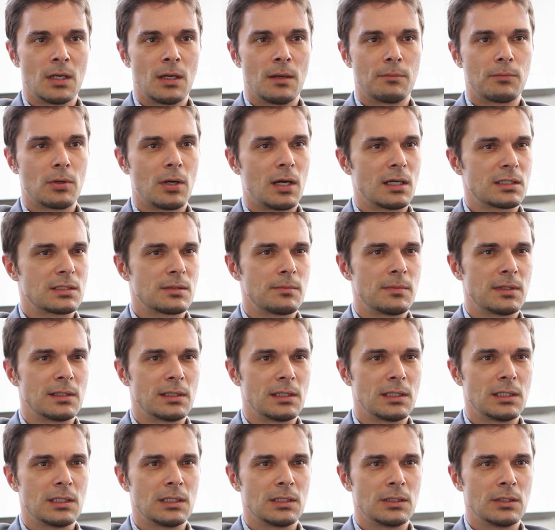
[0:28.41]

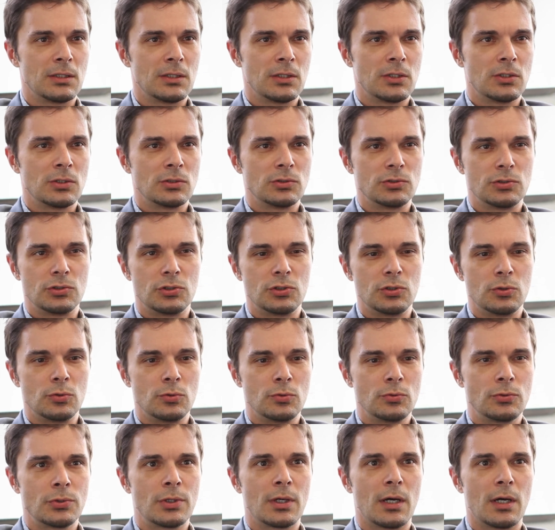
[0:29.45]
approximately June